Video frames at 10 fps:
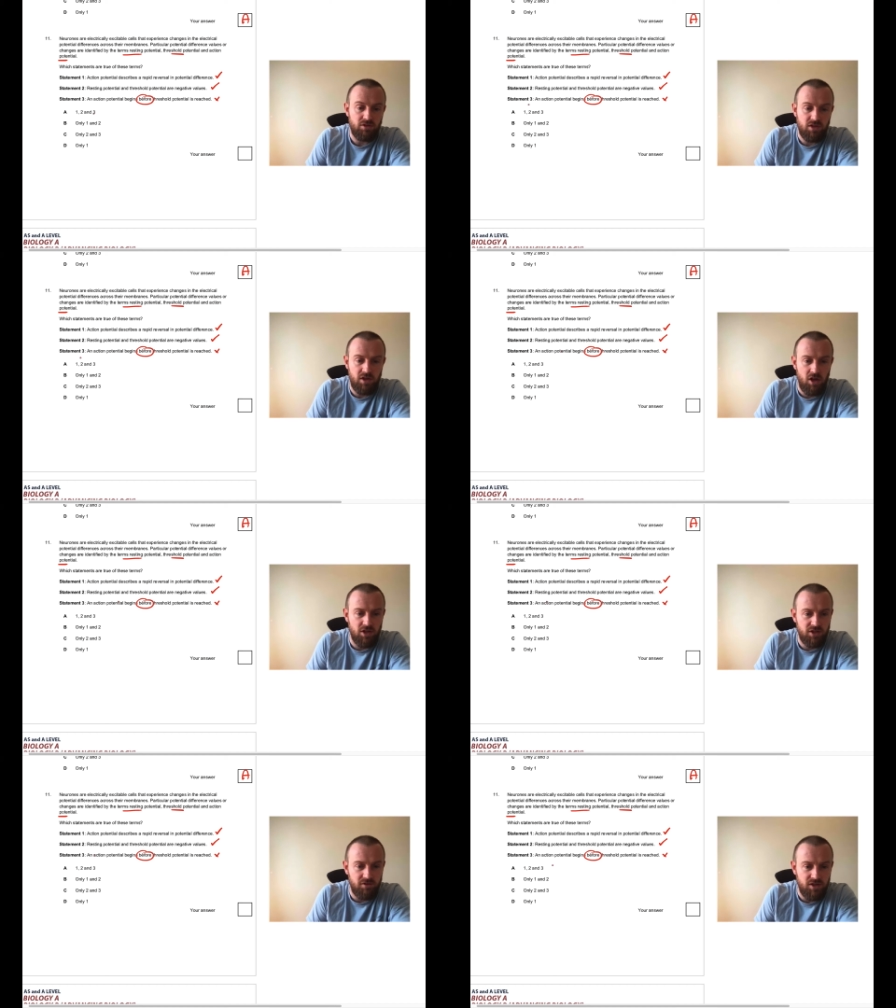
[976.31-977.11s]
So the
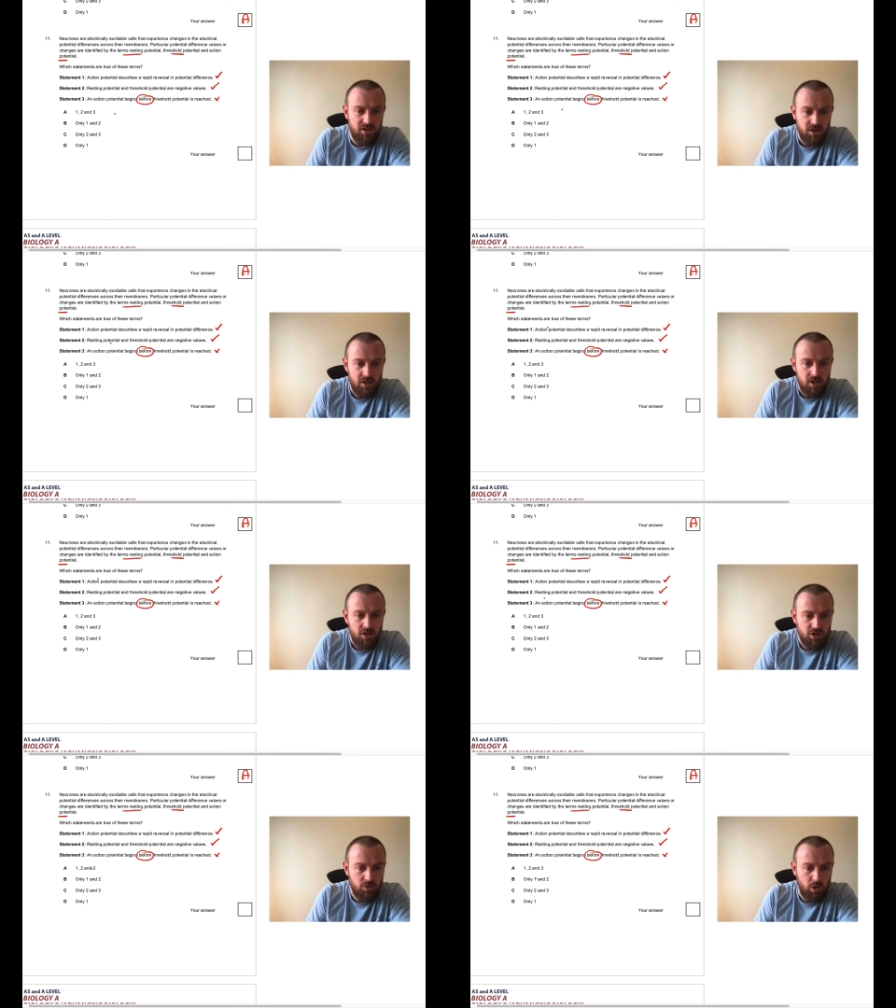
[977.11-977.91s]
answer is
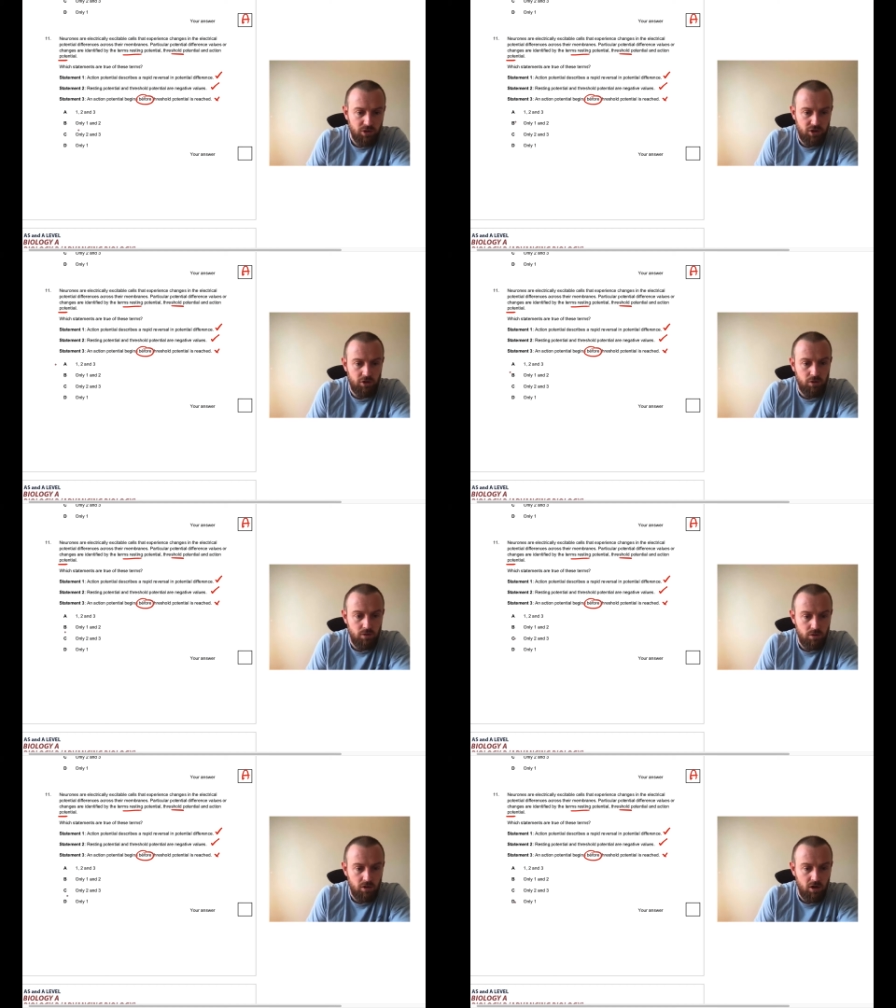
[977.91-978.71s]
just 1 and 2
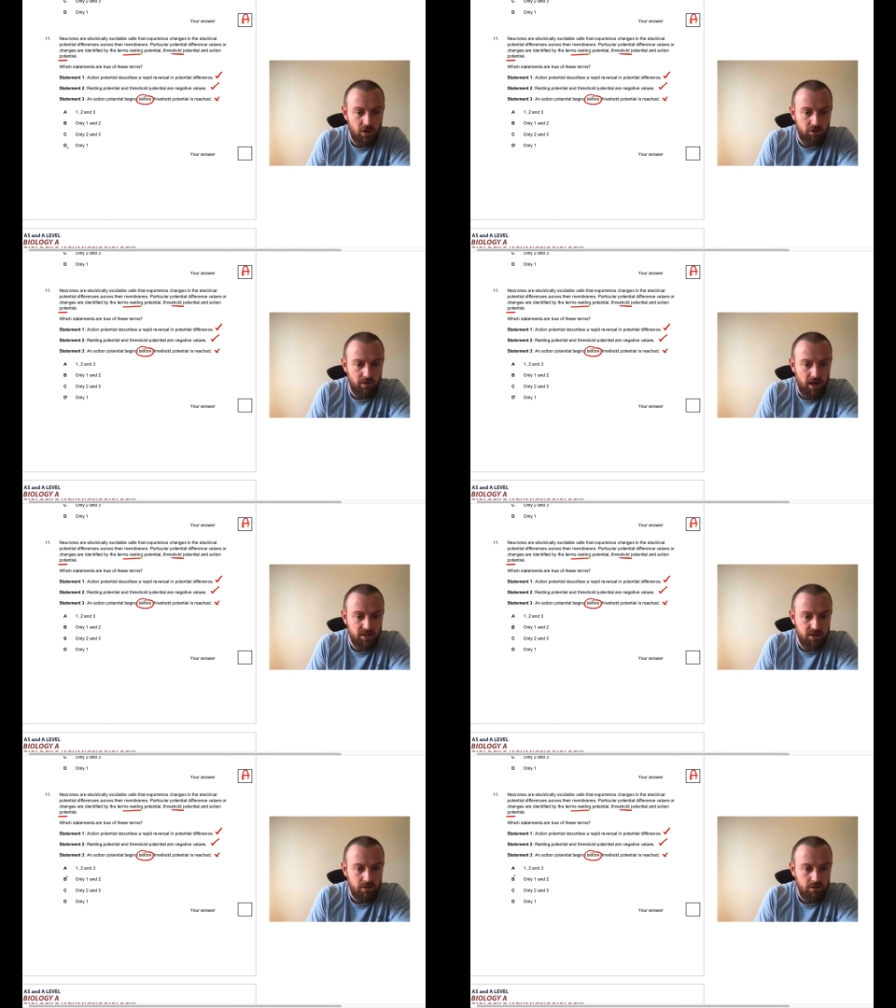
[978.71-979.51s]
are
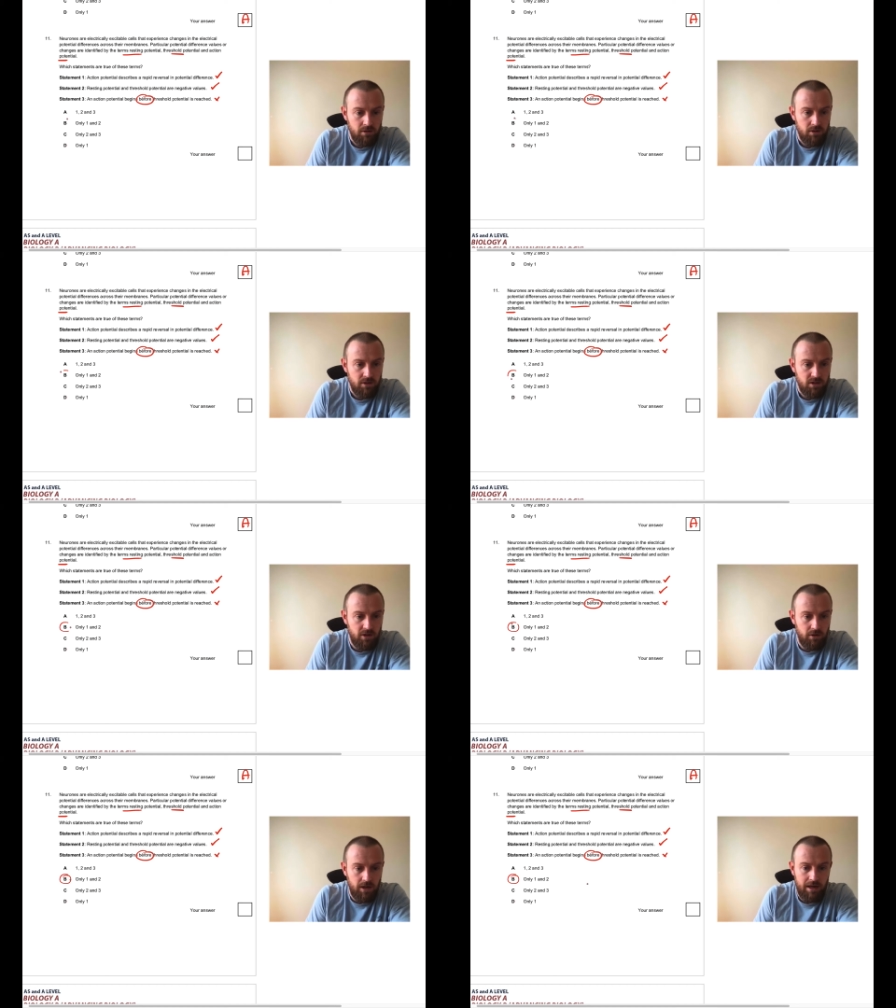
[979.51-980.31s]
correct.
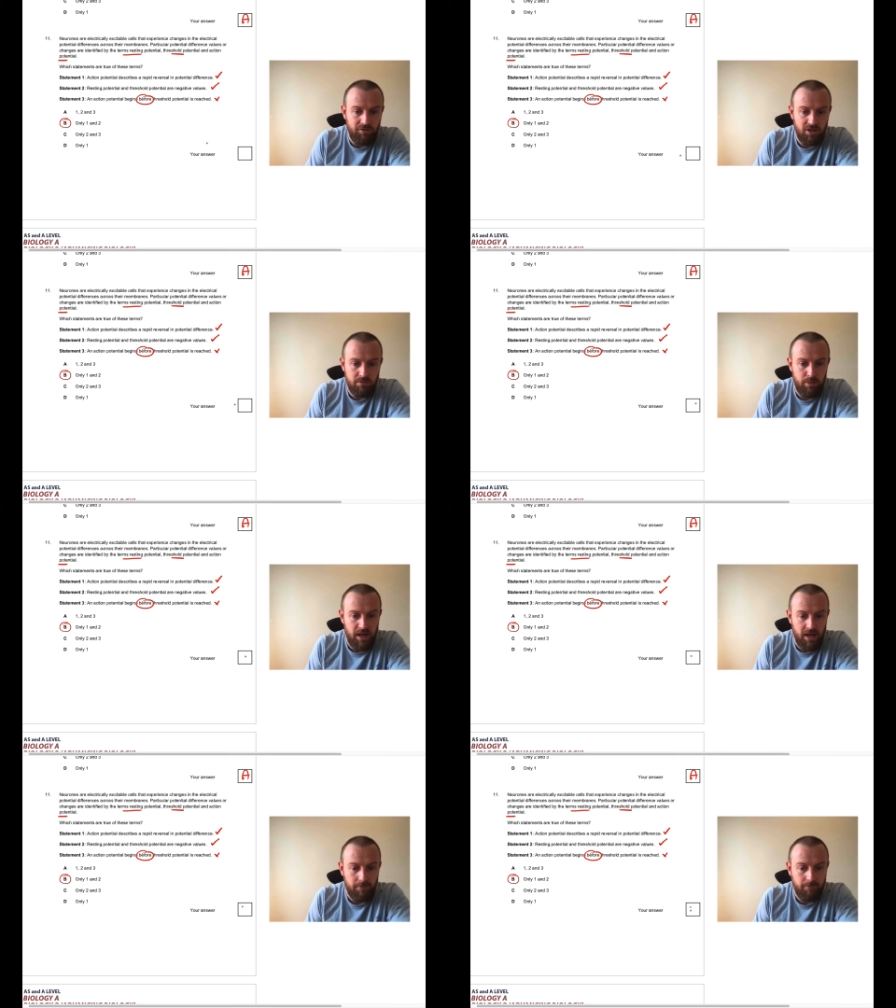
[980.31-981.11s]
So 11 is B.